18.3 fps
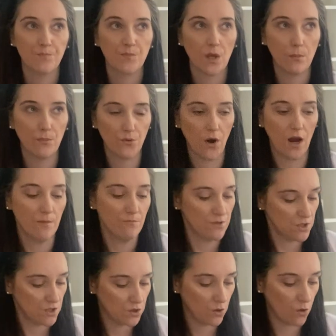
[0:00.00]
primary
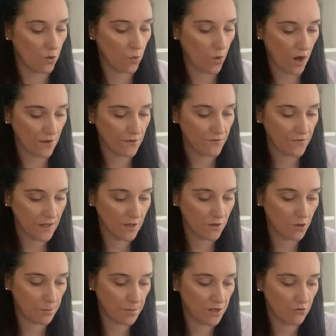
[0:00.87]
school, I think it
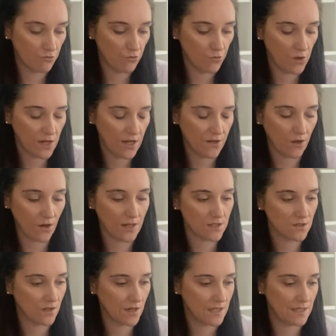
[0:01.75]
would be a really
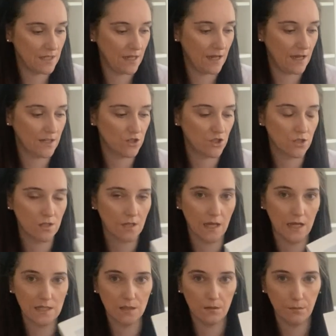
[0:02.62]
nice idea just to
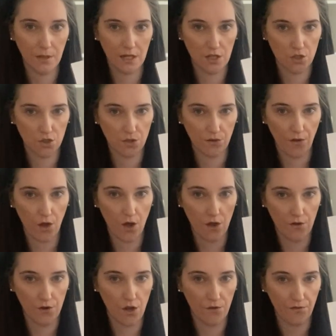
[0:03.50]
get some pictures of her
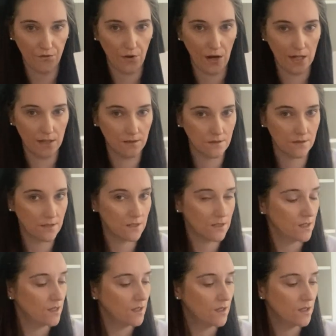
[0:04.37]
and her friends
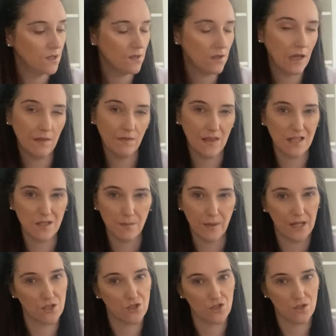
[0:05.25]
in these
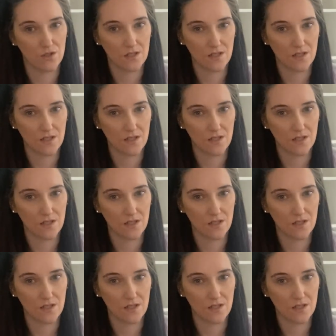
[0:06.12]
pictures,